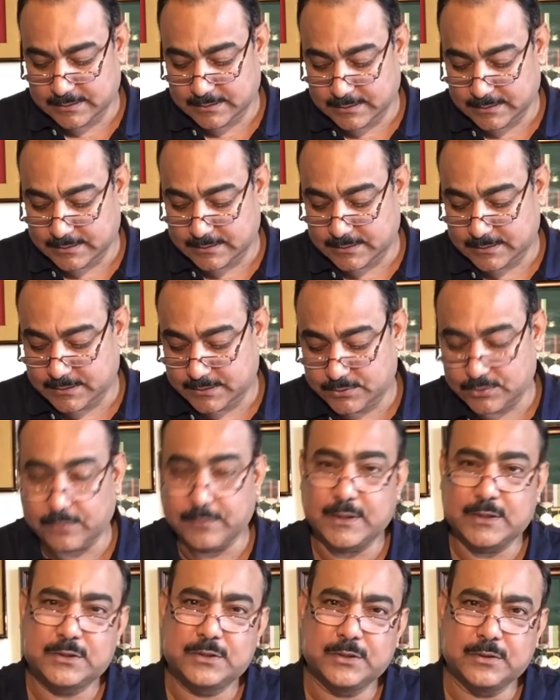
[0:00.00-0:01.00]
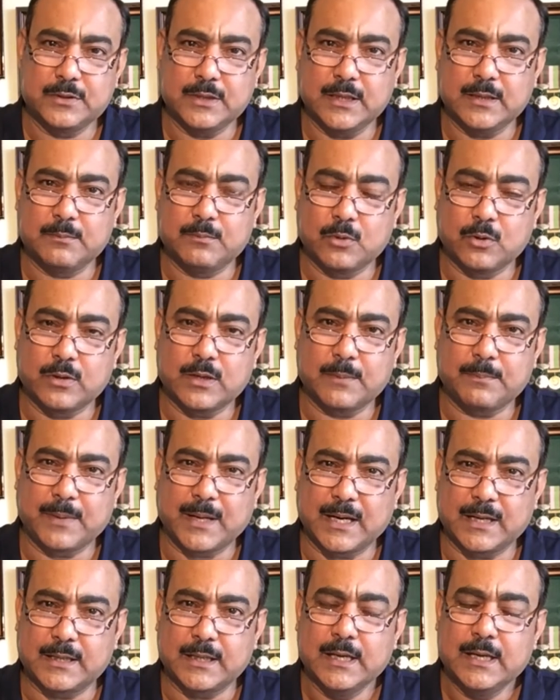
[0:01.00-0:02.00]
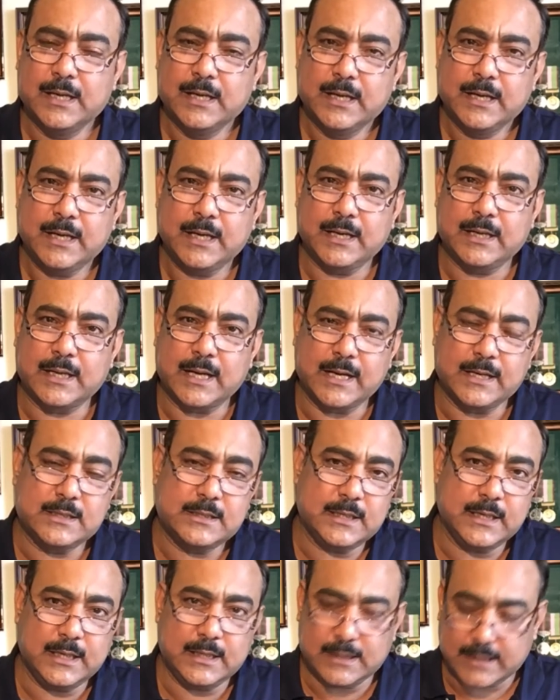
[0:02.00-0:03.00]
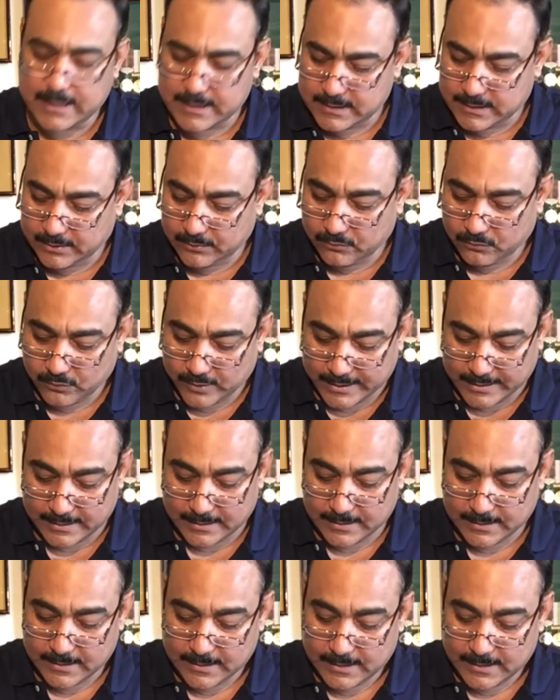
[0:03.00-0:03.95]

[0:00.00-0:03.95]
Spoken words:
the Soviet Union broke apart in 1991